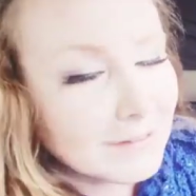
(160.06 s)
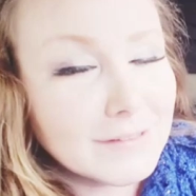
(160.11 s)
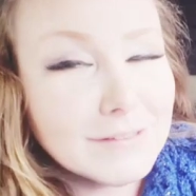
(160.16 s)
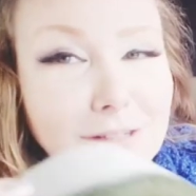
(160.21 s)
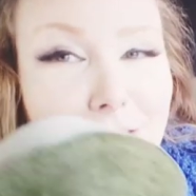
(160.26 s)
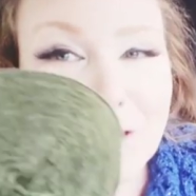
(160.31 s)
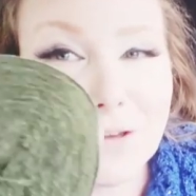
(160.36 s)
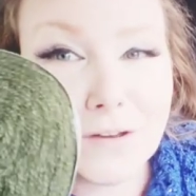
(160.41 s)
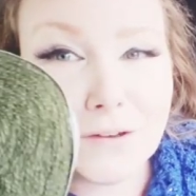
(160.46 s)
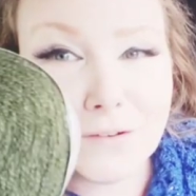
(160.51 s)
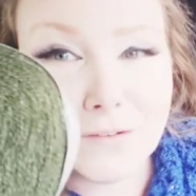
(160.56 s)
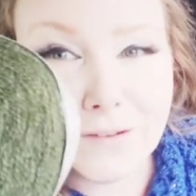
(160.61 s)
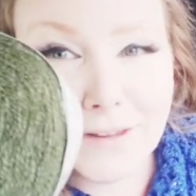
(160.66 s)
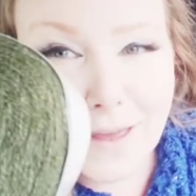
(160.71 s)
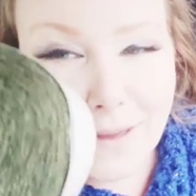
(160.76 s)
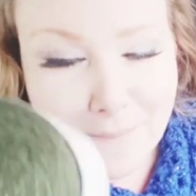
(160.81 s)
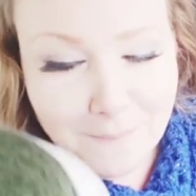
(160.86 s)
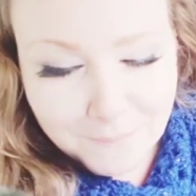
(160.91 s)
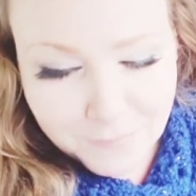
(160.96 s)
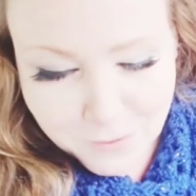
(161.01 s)
So,
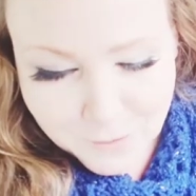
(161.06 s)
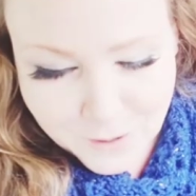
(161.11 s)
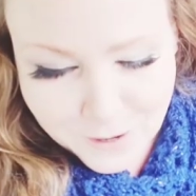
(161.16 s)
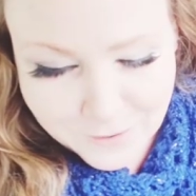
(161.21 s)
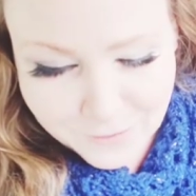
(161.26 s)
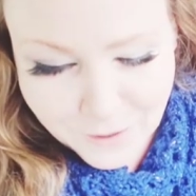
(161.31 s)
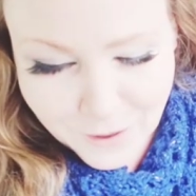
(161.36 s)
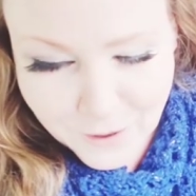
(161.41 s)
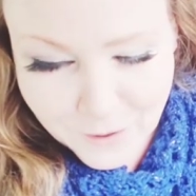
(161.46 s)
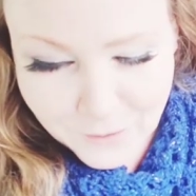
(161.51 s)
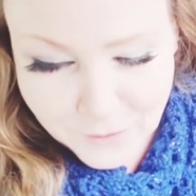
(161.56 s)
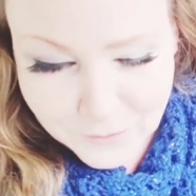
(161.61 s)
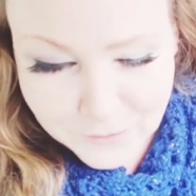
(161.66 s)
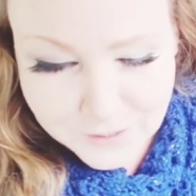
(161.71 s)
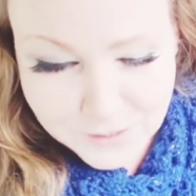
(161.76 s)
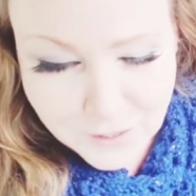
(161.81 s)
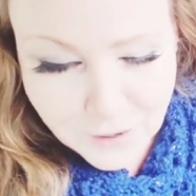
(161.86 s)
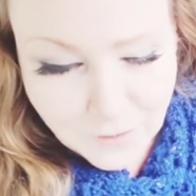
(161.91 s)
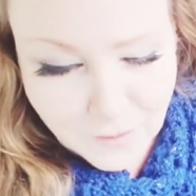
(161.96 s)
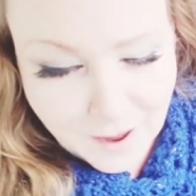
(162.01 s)
yep, three of those.
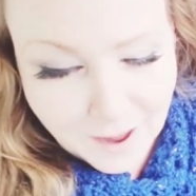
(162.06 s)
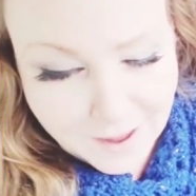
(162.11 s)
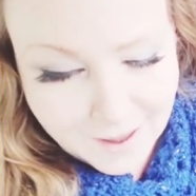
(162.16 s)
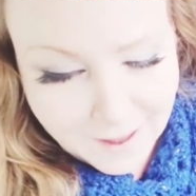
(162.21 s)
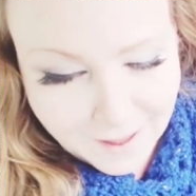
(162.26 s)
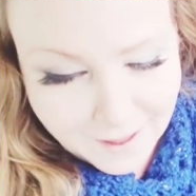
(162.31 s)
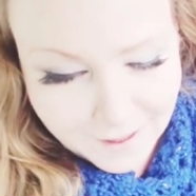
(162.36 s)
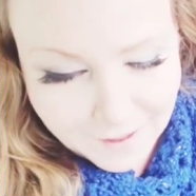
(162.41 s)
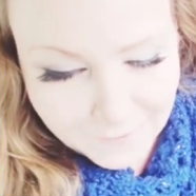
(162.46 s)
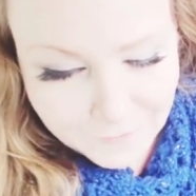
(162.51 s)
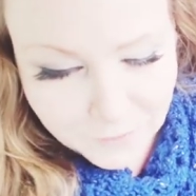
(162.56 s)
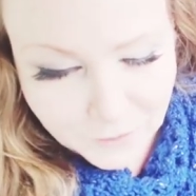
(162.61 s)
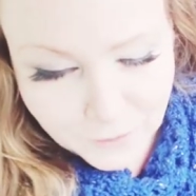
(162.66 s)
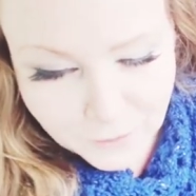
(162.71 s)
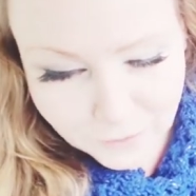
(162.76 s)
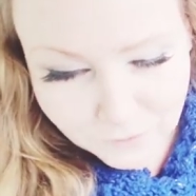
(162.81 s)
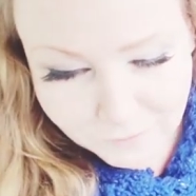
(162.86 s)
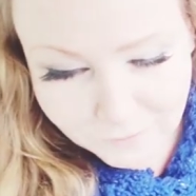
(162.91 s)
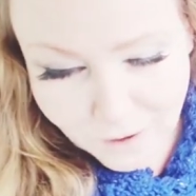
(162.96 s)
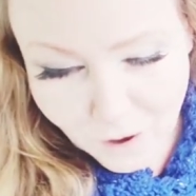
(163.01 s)
So I have, you know,